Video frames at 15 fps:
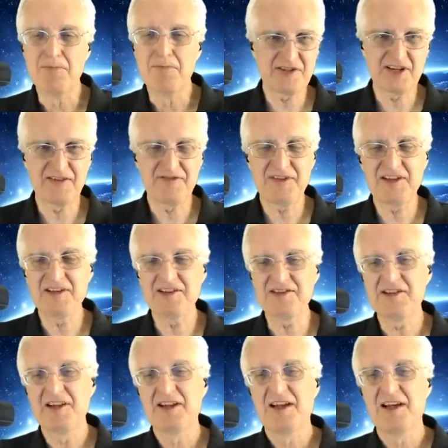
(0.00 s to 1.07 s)
stuff is,
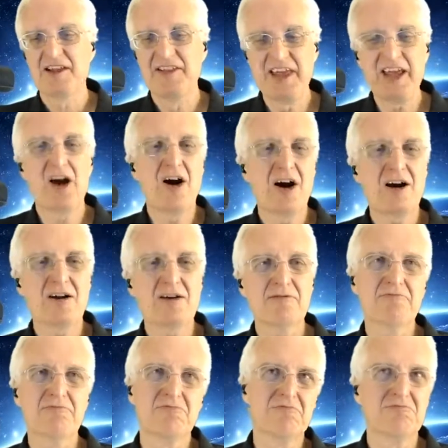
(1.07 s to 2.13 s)
they
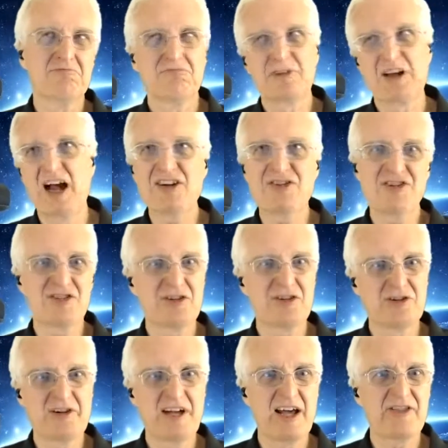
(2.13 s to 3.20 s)
are, consciously
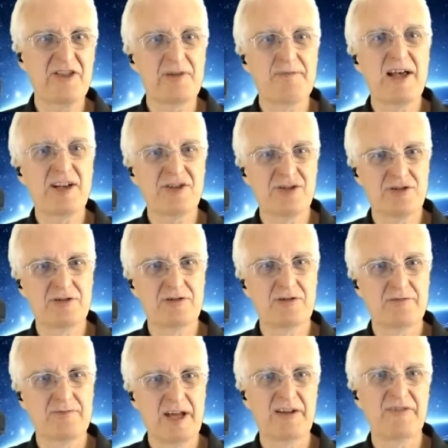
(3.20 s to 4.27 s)
or not, they're master
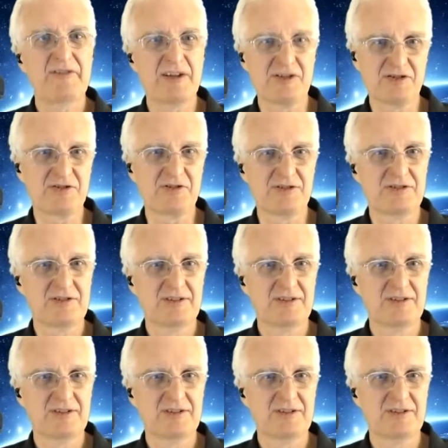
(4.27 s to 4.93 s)
manifestors.